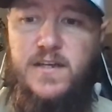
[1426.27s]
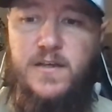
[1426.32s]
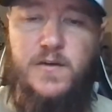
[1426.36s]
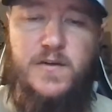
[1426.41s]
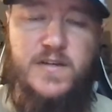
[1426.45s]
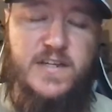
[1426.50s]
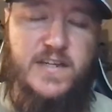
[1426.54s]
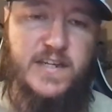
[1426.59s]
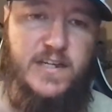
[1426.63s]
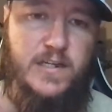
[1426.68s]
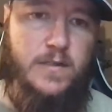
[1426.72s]

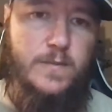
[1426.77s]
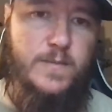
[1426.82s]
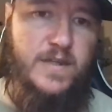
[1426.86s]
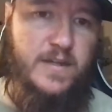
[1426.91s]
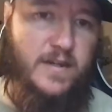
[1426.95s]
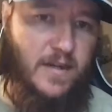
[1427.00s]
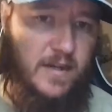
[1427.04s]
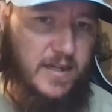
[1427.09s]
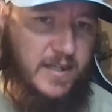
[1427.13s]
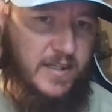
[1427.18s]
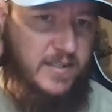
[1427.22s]
You can hear them at
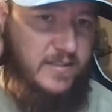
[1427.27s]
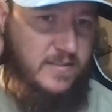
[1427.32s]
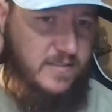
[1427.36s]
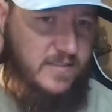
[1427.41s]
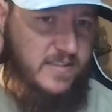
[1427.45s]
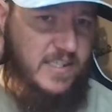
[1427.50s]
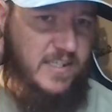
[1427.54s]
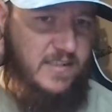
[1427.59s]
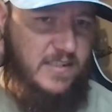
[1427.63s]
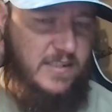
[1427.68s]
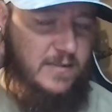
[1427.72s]
night. They
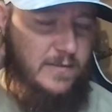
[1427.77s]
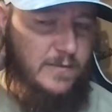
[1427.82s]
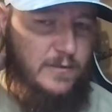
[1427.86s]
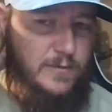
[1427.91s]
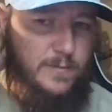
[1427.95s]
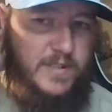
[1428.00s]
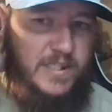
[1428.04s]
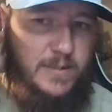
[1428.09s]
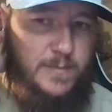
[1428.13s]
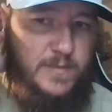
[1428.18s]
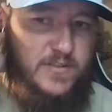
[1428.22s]
sound like little
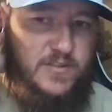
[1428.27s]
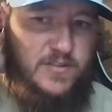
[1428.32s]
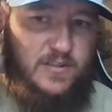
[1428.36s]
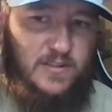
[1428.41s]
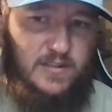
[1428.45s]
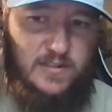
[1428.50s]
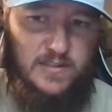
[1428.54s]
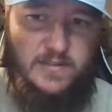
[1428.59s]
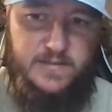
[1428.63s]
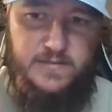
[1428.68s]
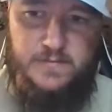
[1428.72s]
babies
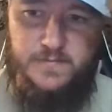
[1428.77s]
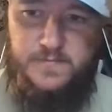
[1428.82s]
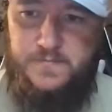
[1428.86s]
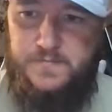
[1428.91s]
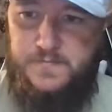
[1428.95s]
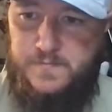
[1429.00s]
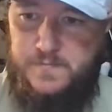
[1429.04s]
crying.